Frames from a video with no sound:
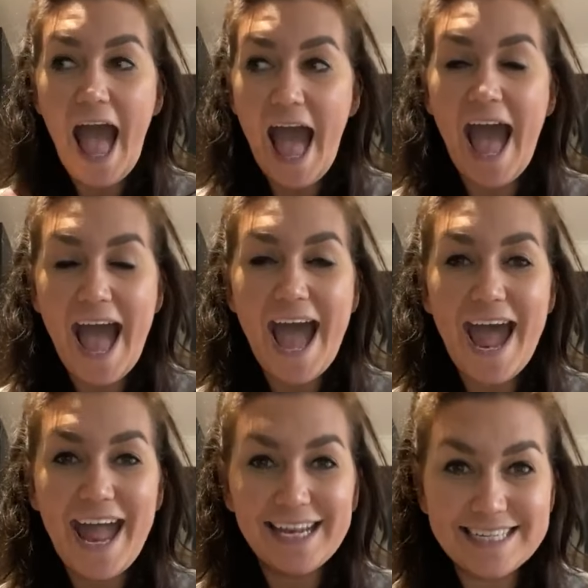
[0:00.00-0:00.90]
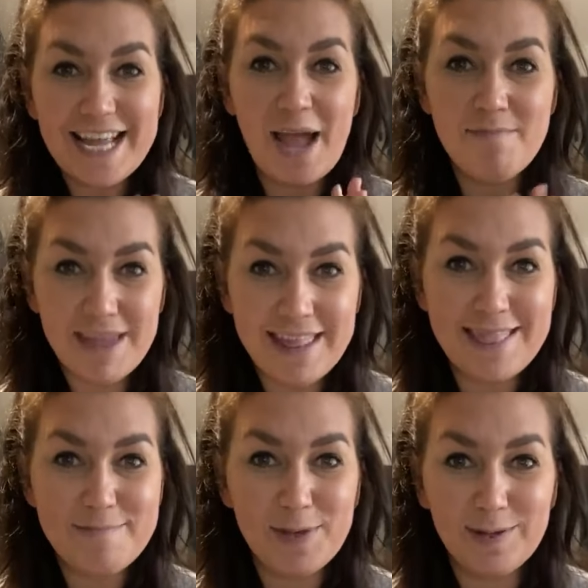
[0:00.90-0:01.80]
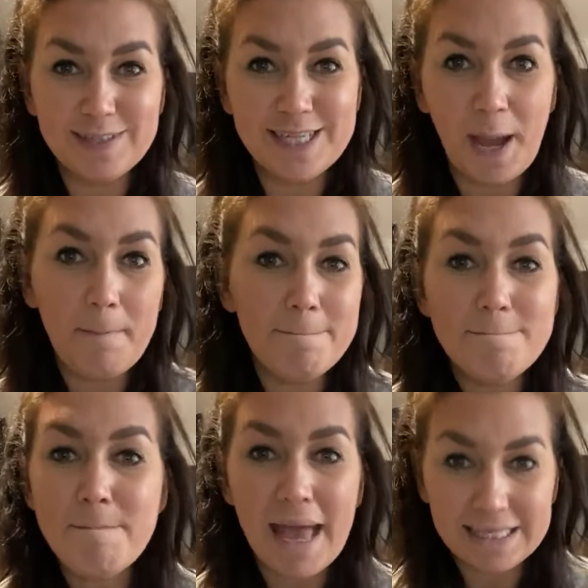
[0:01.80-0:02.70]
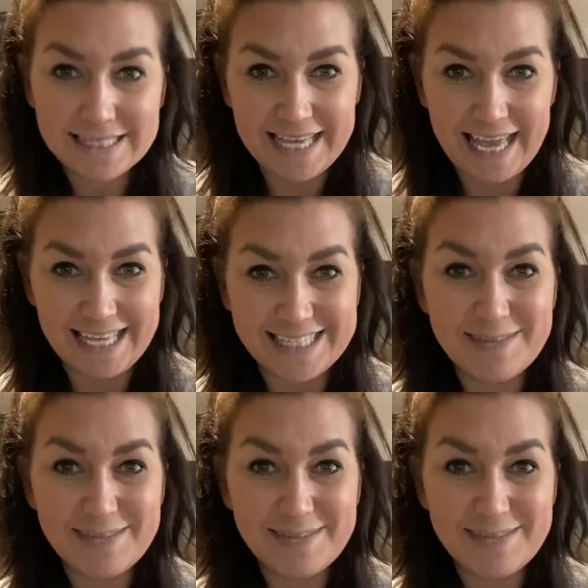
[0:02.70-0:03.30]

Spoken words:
And I'm in the mood to go messy.